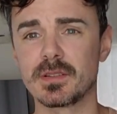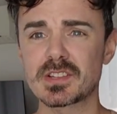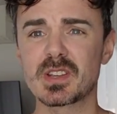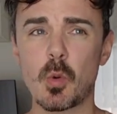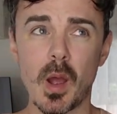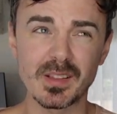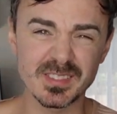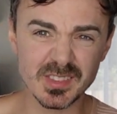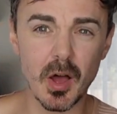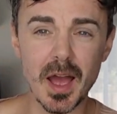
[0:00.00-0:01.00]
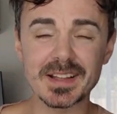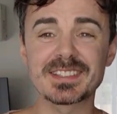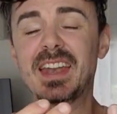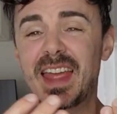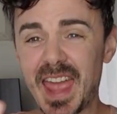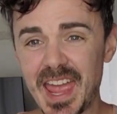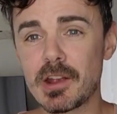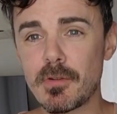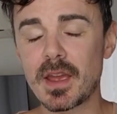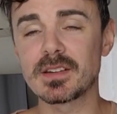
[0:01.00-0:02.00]
Actually quite light and
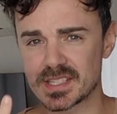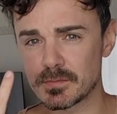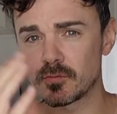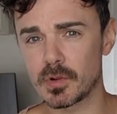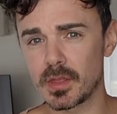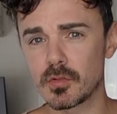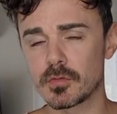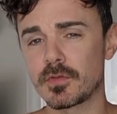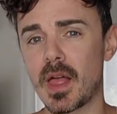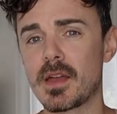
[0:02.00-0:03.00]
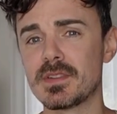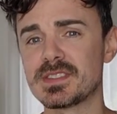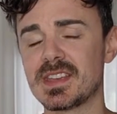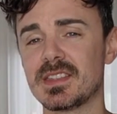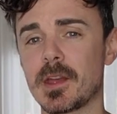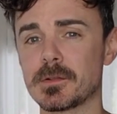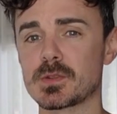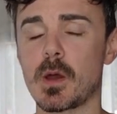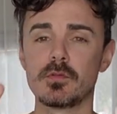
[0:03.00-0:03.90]
aerated. Some really good flavors in there as well.